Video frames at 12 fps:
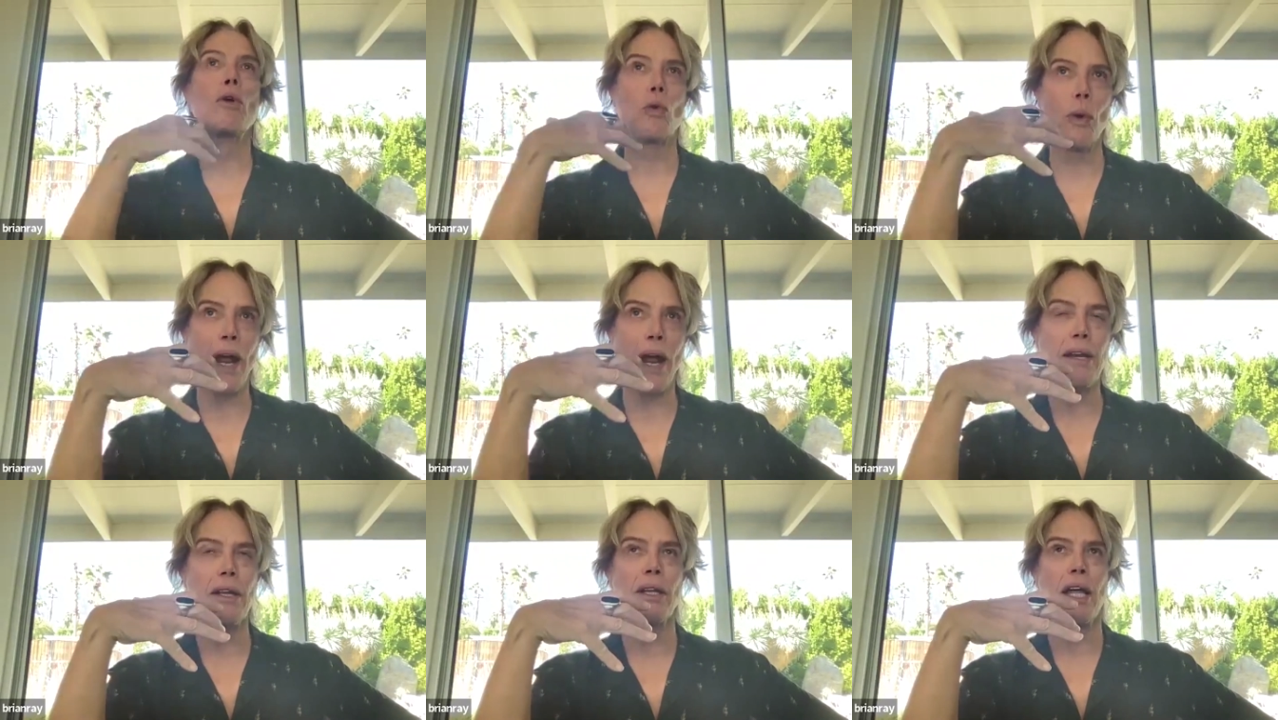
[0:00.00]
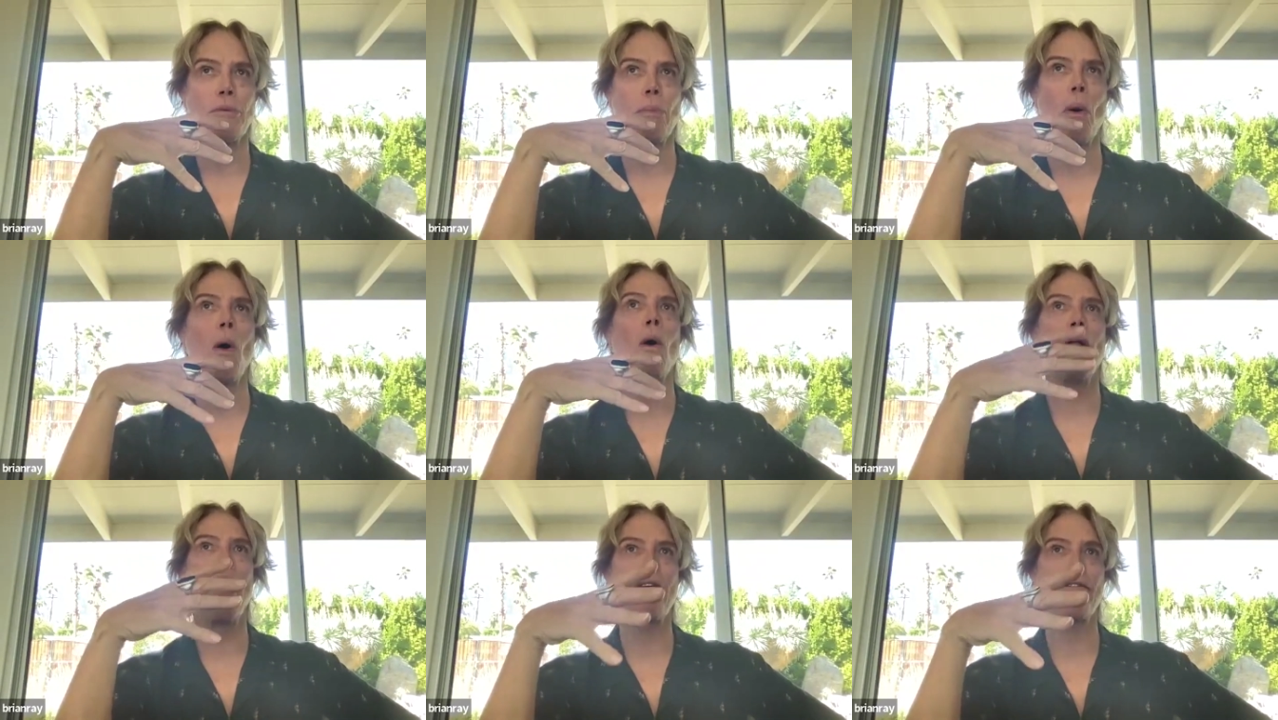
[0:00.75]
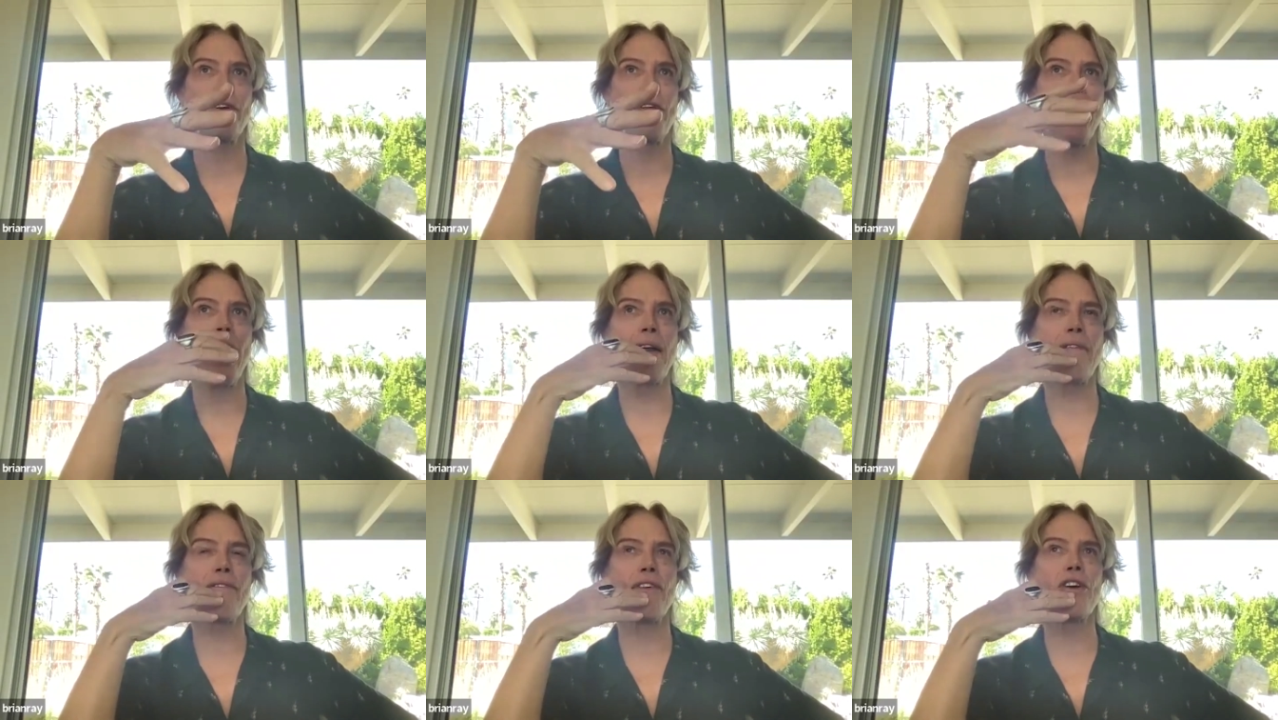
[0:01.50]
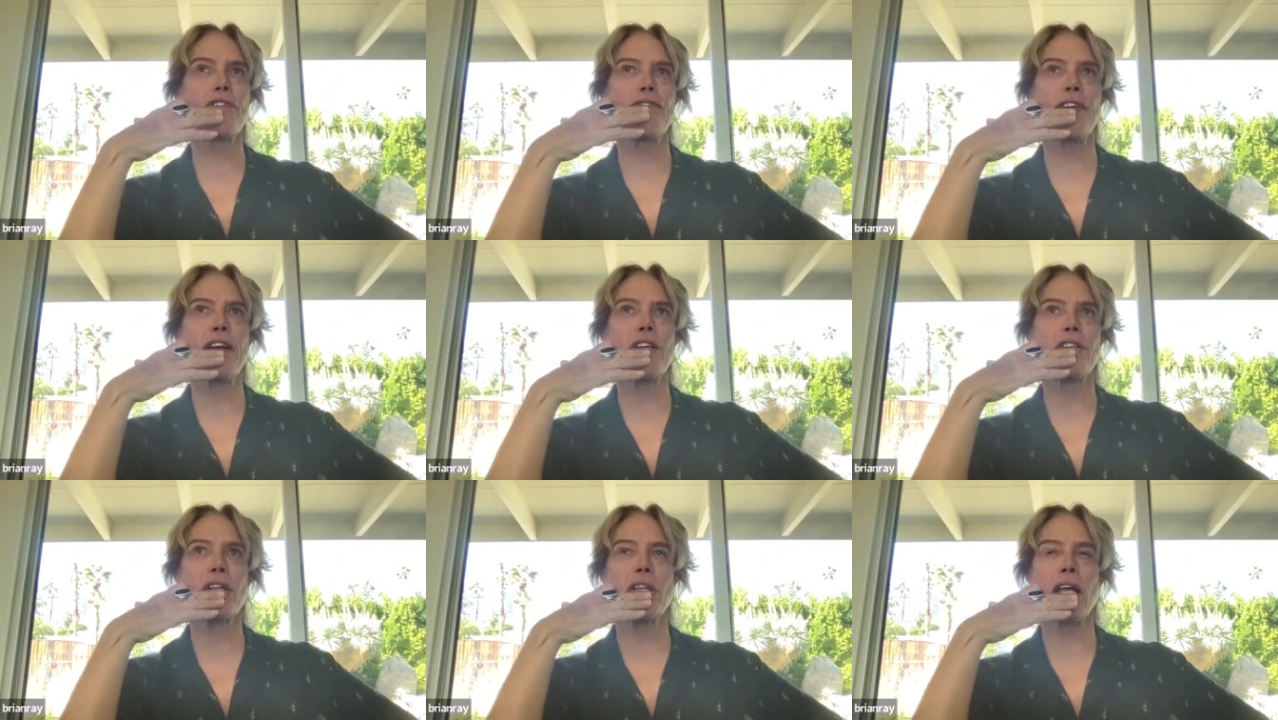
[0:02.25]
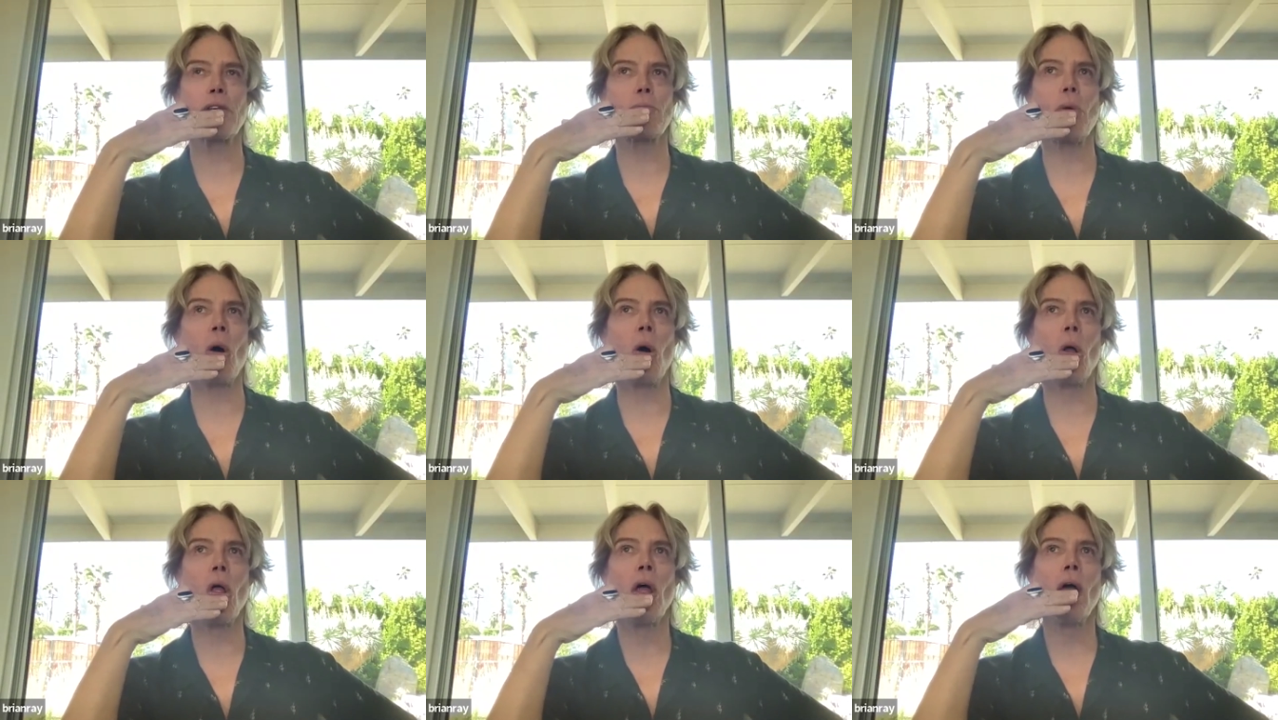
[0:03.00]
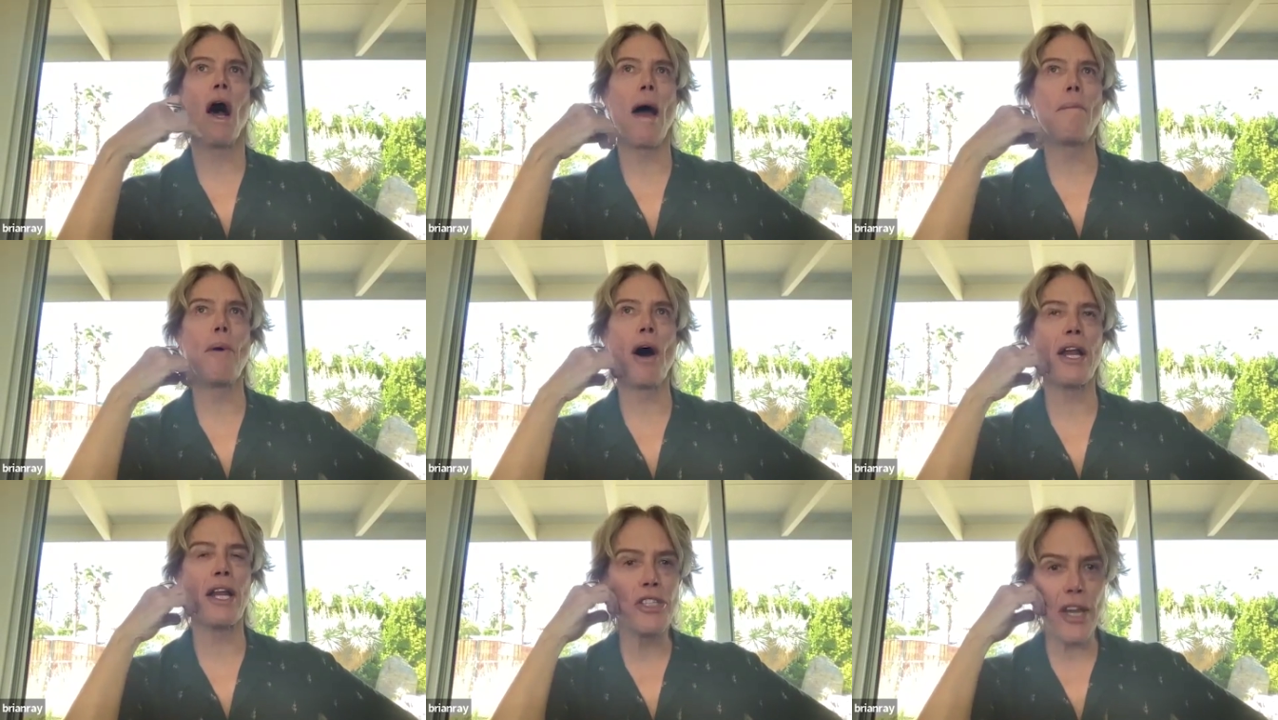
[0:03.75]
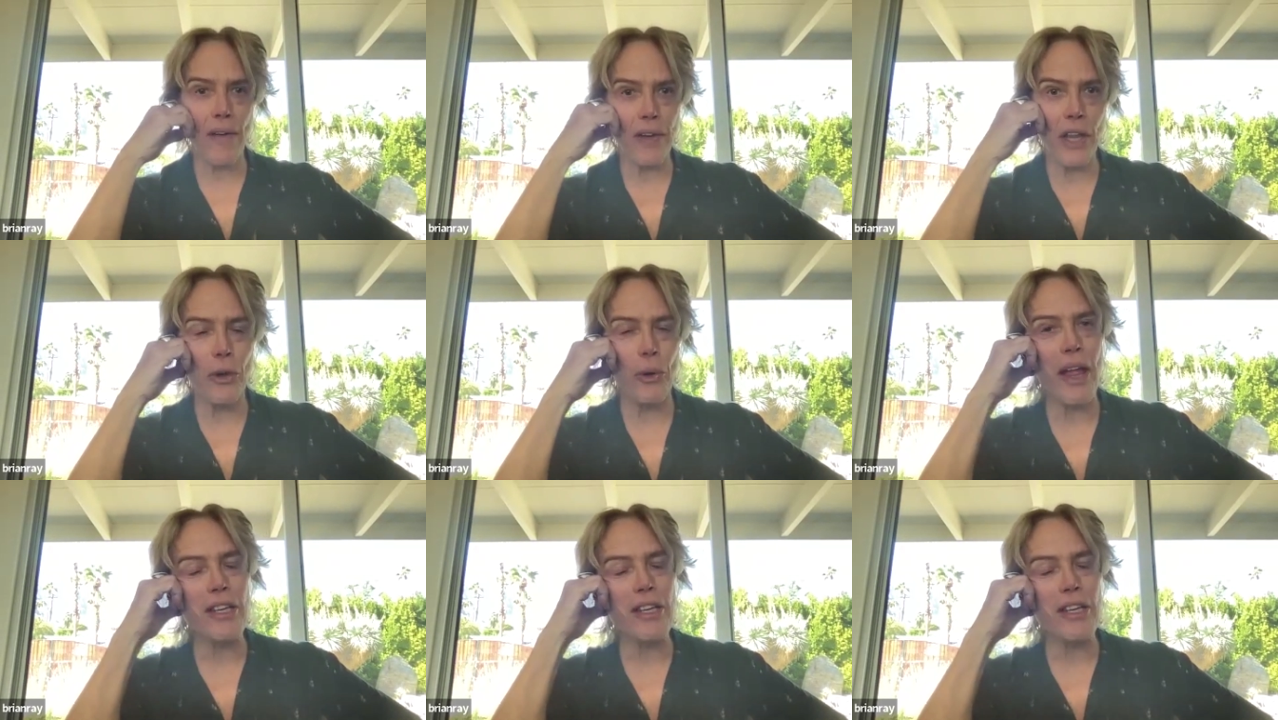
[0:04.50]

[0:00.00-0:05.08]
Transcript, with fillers: great Les Paul after that first vintage Les Paul I bought in 73.